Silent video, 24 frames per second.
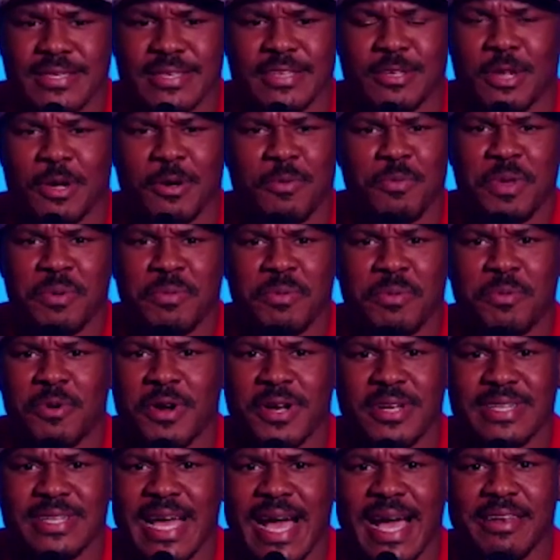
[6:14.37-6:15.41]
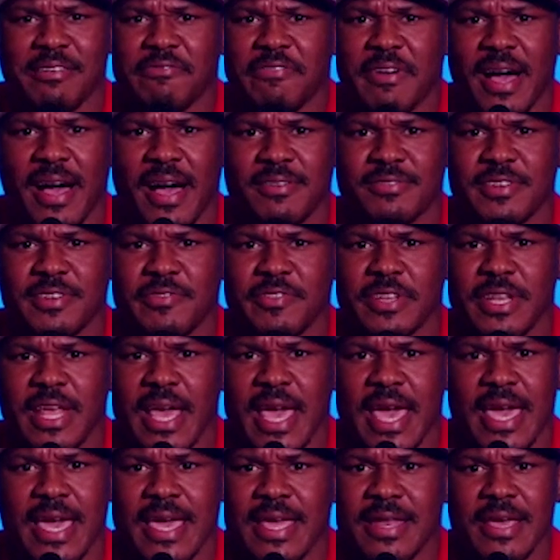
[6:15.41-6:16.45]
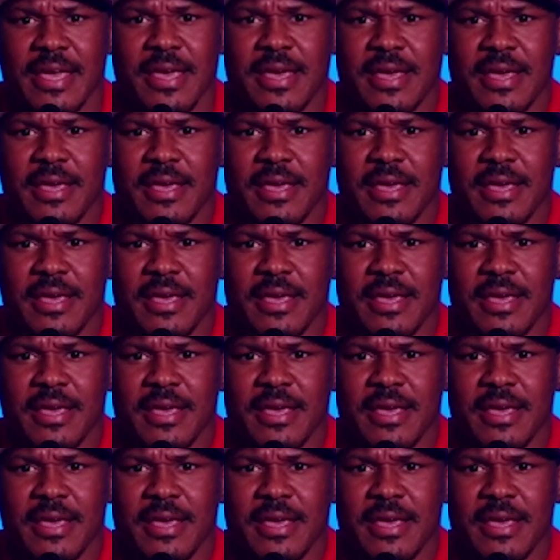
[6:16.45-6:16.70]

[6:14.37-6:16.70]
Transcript: you know, people work nine to fives every day, and